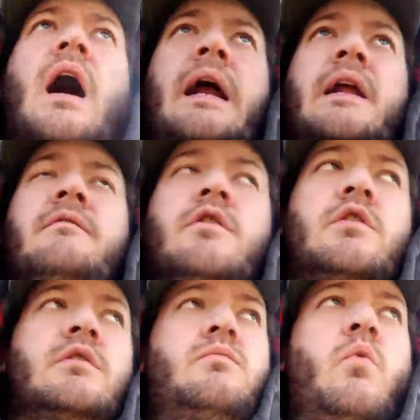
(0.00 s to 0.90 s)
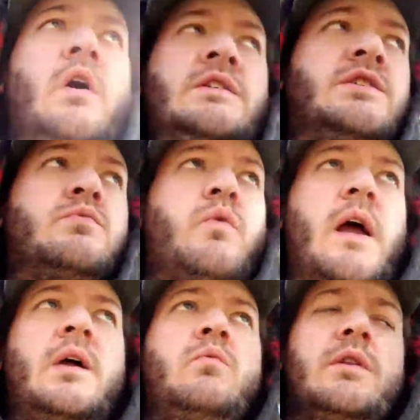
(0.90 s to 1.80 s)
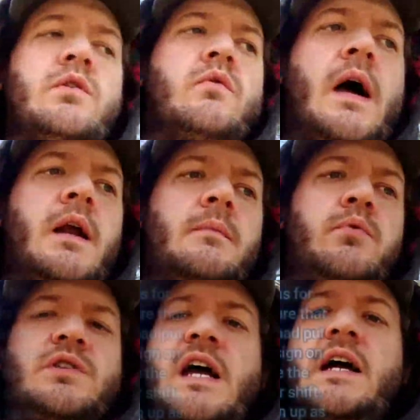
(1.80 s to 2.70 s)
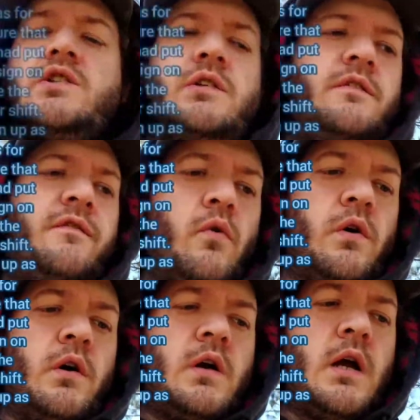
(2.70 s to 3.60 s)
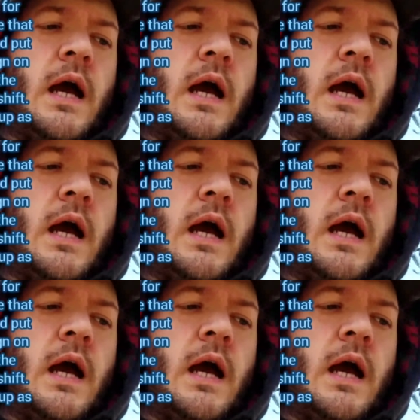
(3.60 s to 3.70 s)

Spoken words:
I never once read what the write-up was actually for.